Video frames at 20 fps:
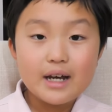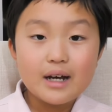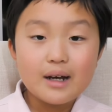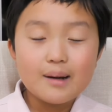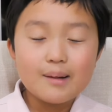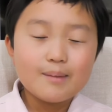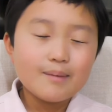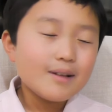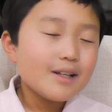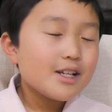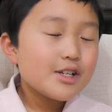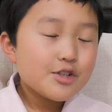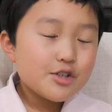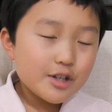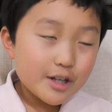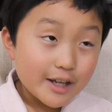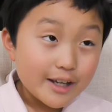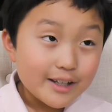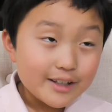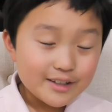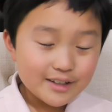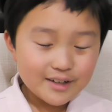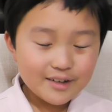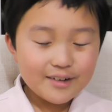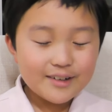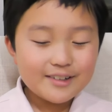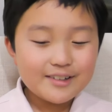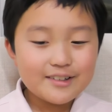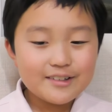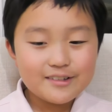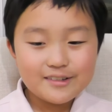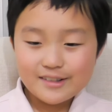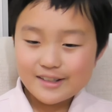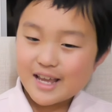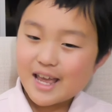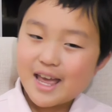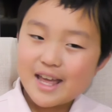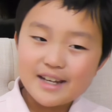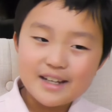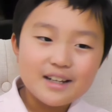Um, tricking him to go into his
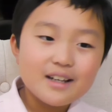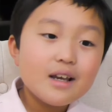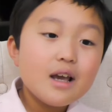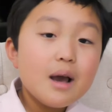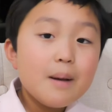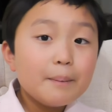den.